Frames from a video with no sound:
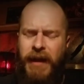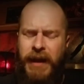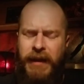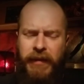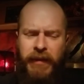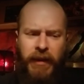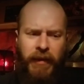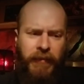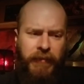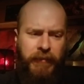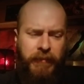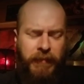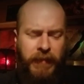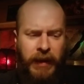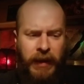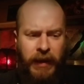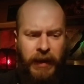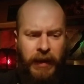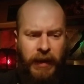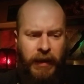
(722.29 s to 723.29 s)
I don't know.
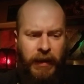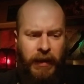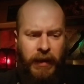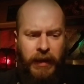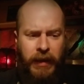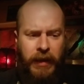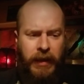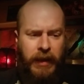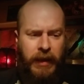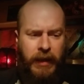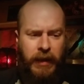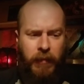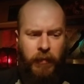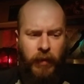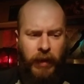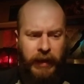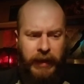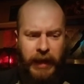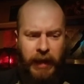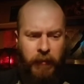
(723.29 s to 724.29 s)

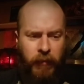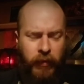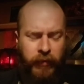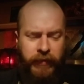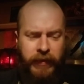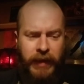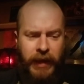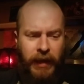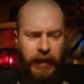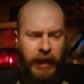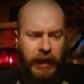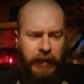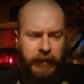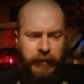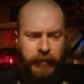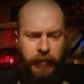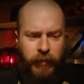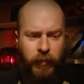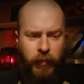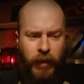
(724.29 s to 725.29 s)
Well, again, we'll see. I'll
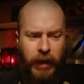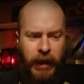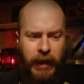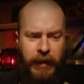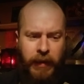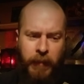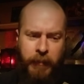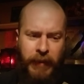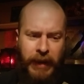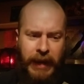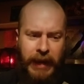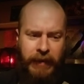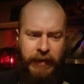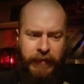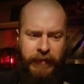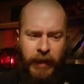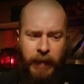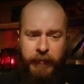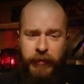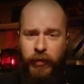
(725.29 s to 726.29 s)
do, upon
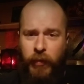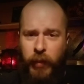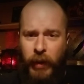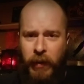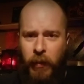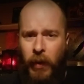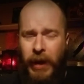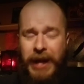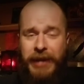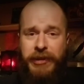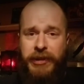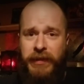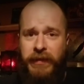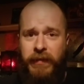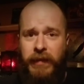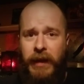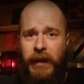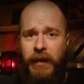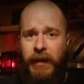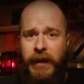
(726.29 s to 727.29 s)
subsequent
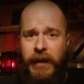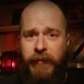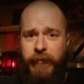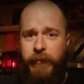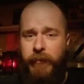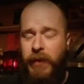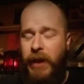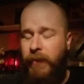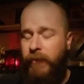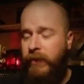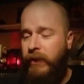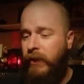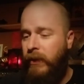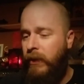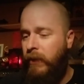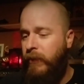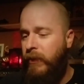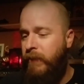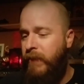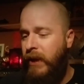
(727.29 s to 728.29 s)
watches, I'll have probably a
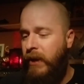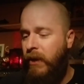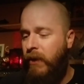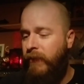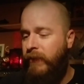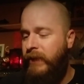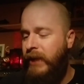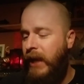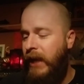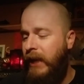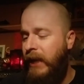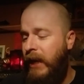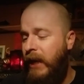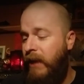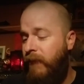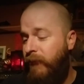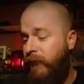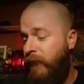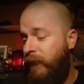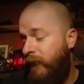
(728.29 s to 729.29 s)
little bit better of a take on
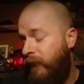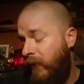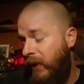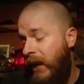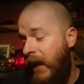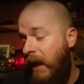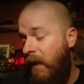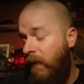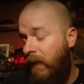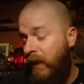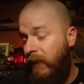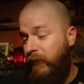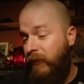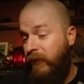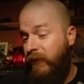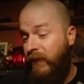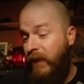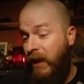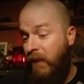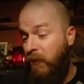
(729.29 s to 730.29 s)
it. For now, I'll
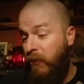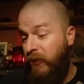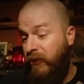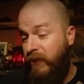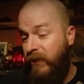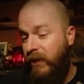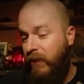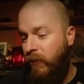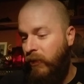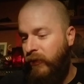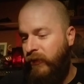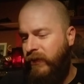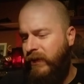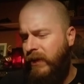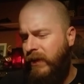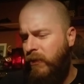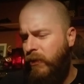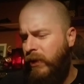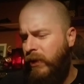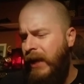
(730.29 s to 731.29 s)
just say we'll see. We'll see.